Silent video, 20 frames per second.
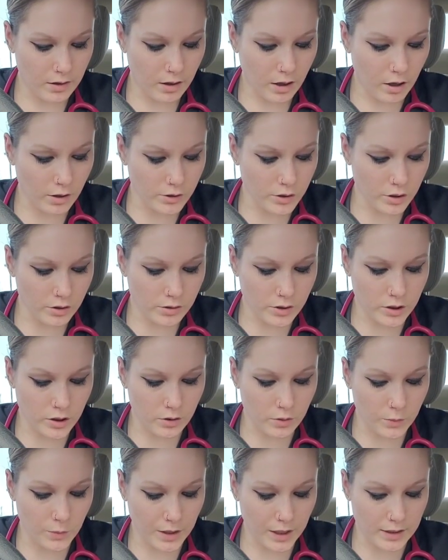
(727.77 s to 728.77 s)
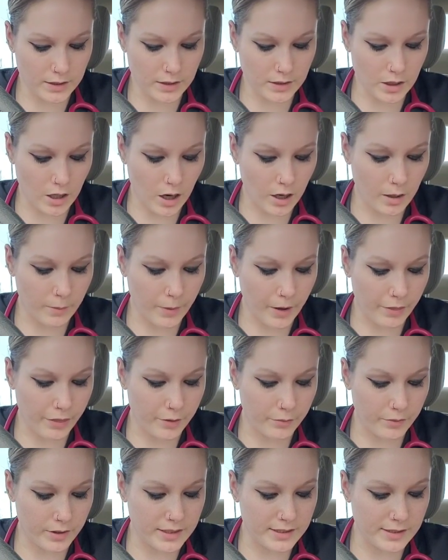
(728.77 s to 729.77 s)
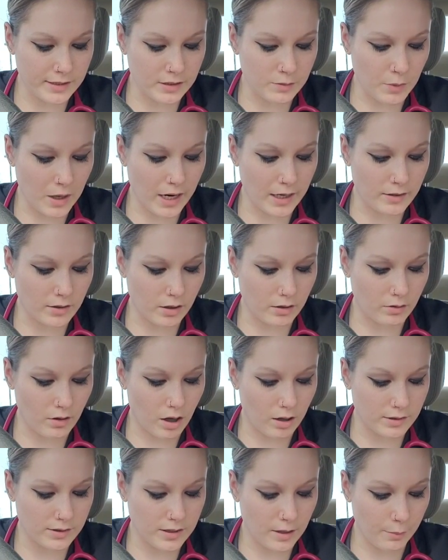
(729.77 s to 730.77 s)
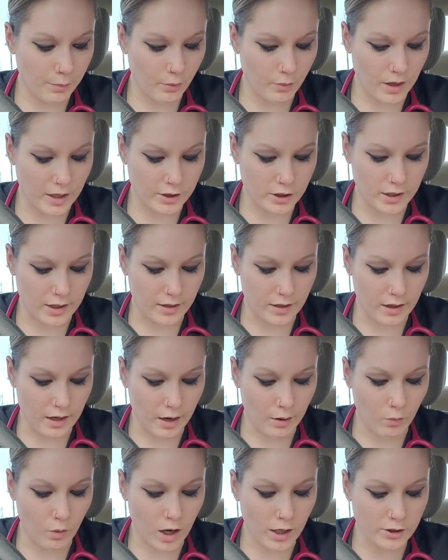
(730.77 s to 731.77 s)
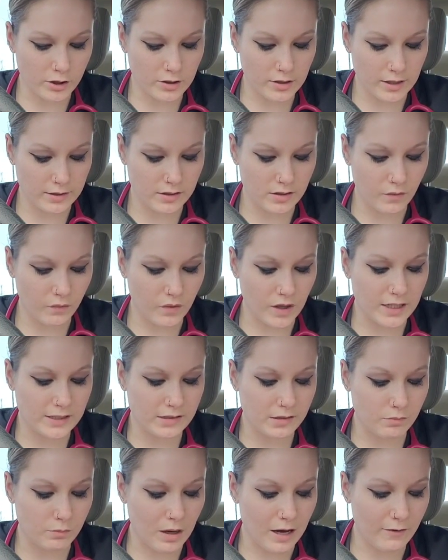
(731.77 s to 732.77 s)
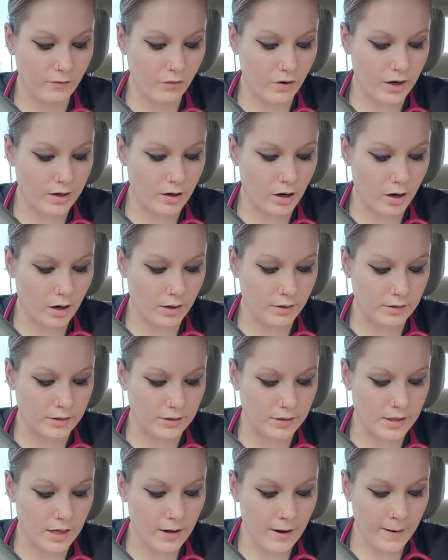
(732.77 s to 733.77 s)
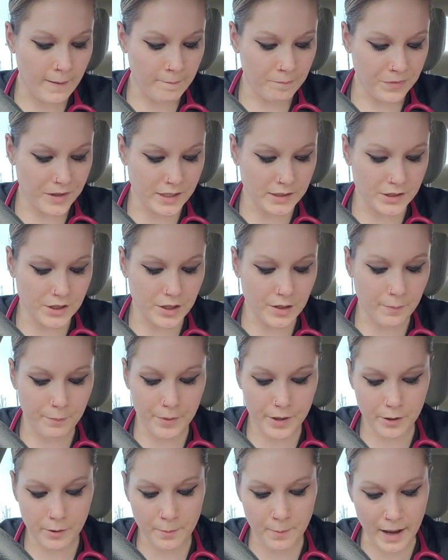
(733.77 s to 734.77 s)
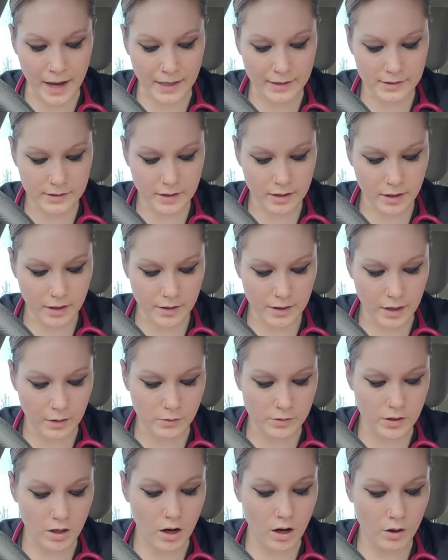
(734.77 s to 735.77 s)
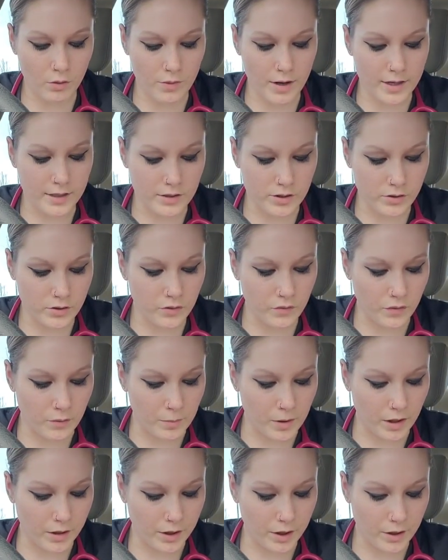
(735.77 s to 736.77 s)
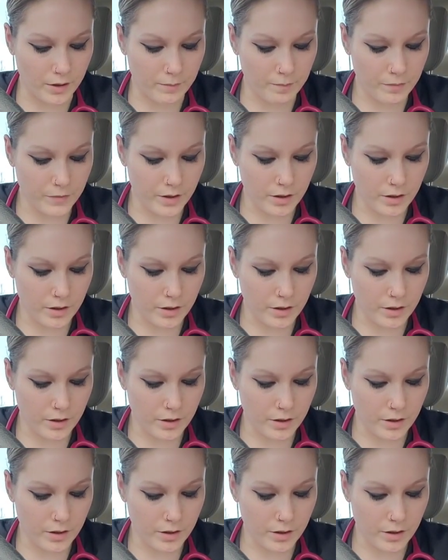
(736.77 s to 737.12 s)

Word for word: All too soon, we had to talk about the reasons behind our long separation, and I watched as the face of my friend hardened into the bitter mask that was already too familiar.